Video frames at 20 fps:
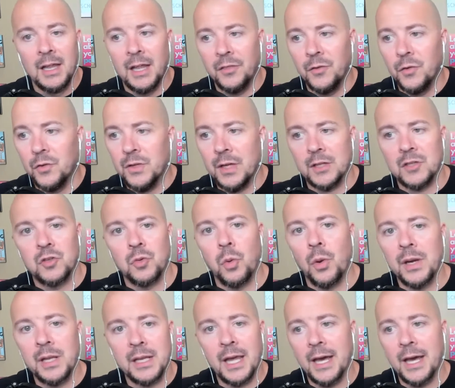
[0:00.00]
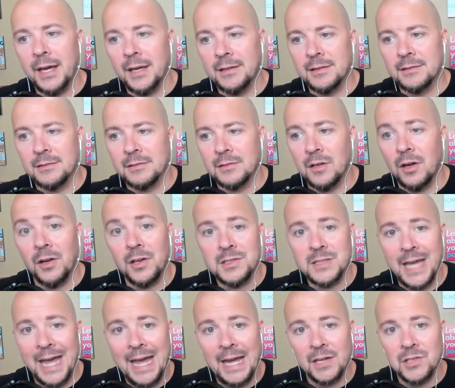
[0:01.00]
There's like 29 calls
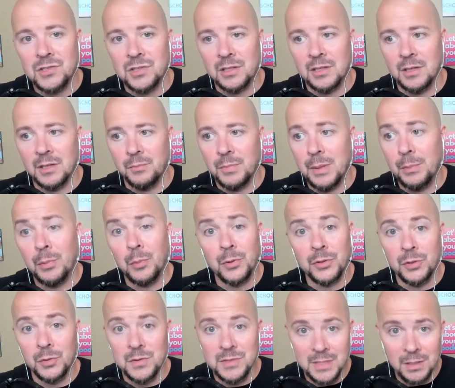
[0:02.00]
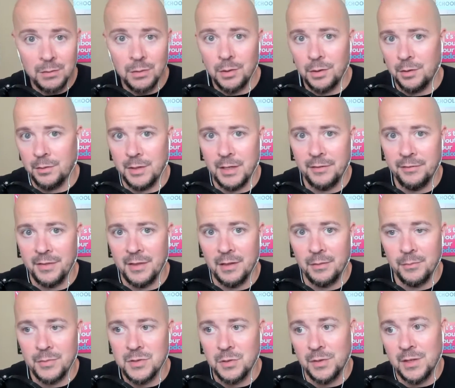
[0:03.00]
to action, and people will do 0 of
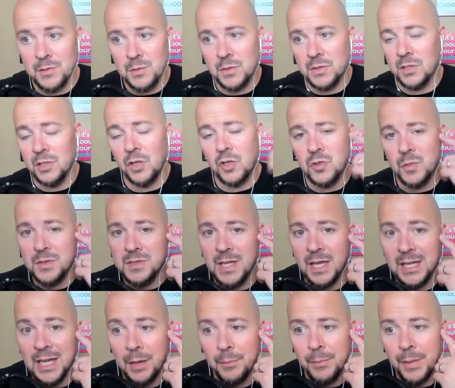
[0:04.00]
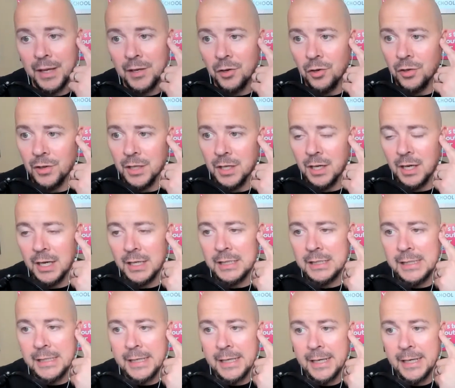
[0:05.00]
them. So this was a huge mistake I made early on.